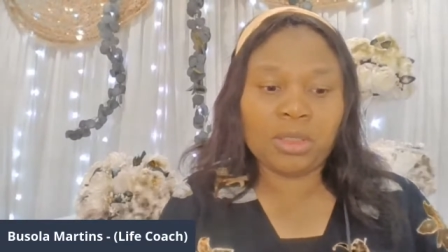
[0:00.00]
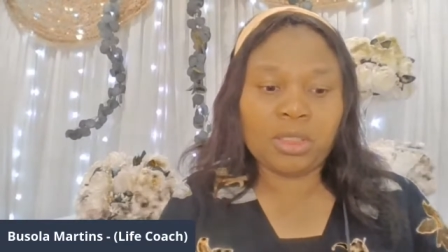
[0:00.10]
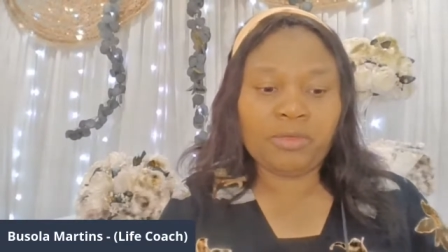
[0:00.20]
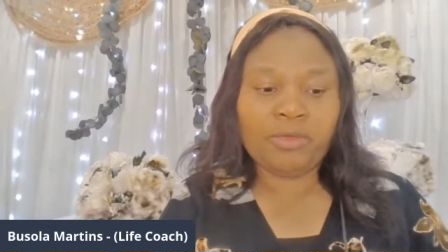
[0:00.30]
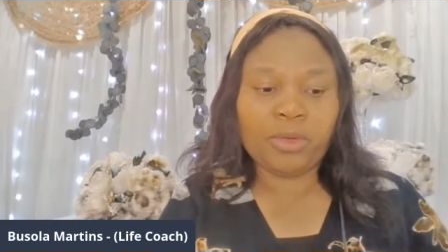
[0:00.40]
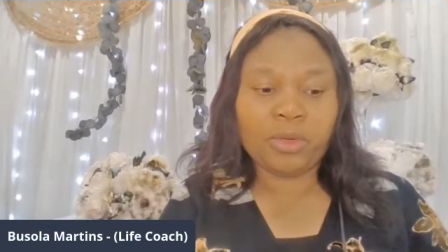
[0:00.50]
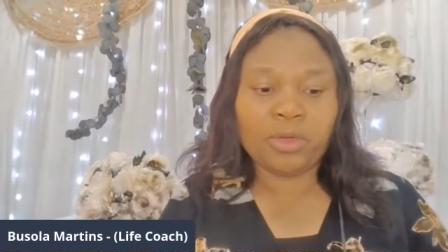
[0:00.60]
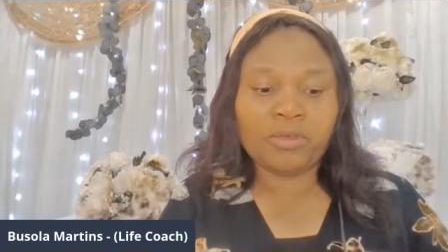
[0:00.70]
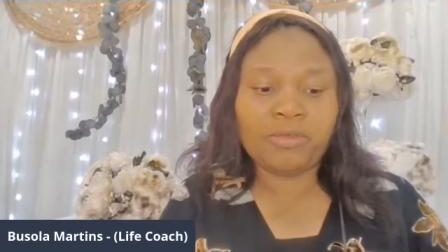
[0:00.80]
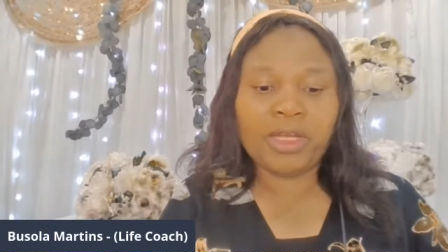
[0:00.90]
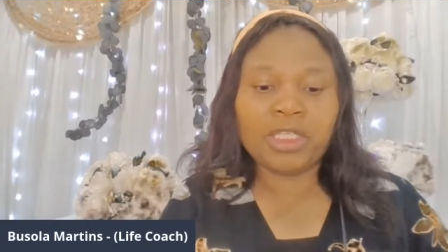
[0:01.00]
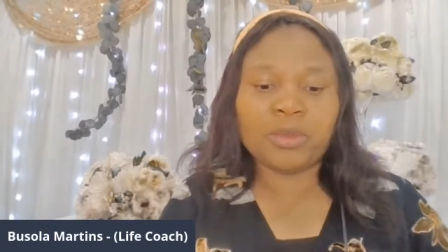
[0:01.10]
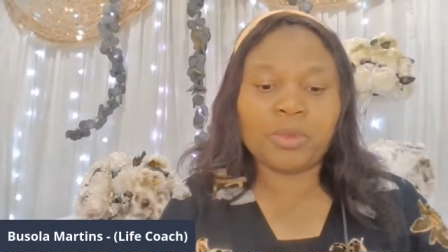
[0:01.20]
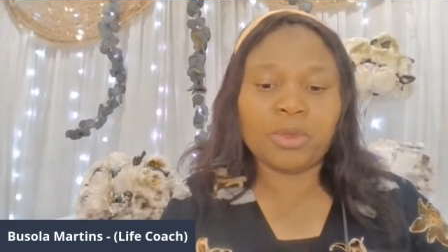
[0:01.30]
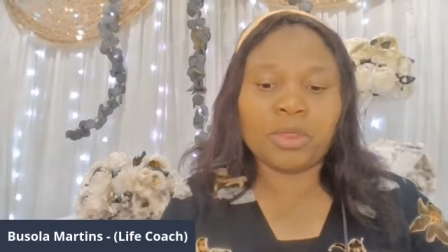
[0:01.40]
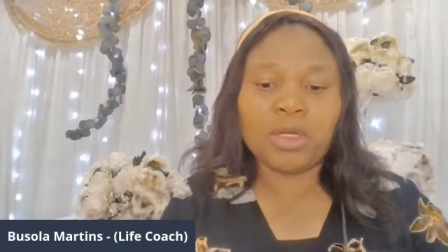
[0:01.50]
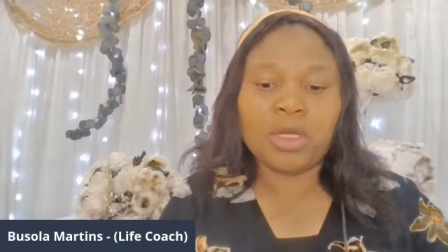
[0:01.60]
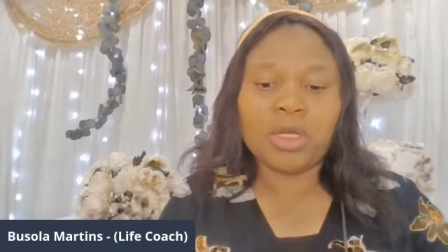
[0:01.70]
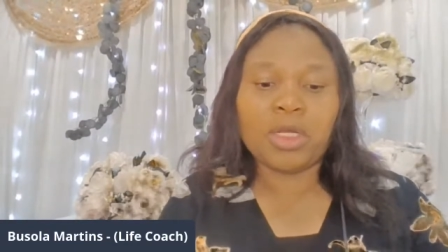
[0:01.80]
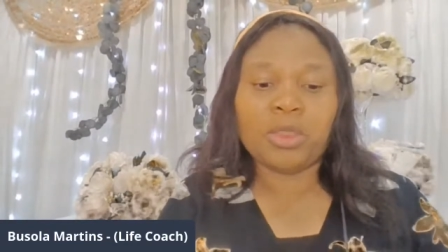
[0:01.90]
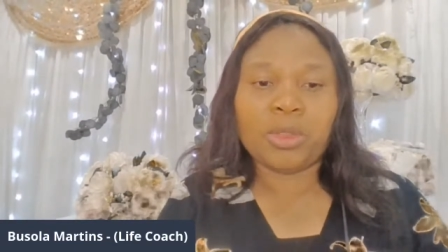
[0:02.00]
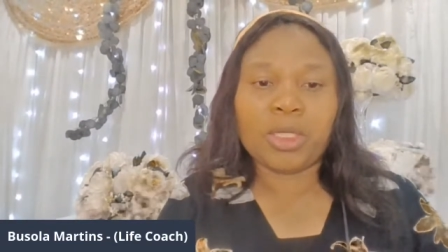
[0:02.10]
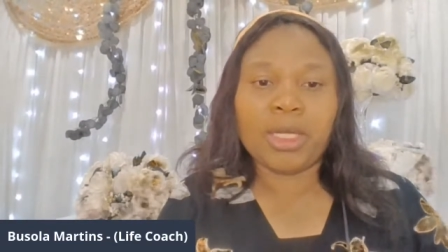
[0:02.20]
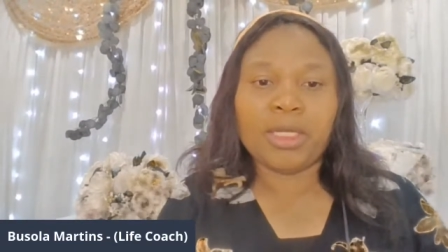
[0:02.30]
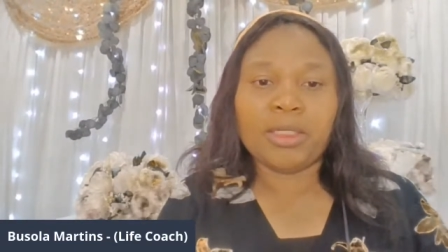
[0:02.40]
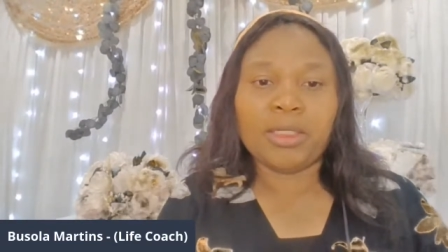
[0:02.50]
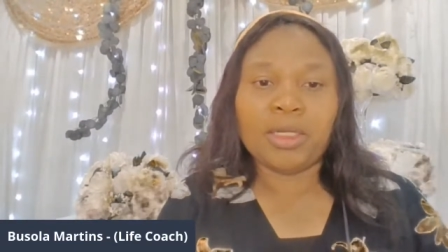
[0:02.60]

if you're on Facebook, you can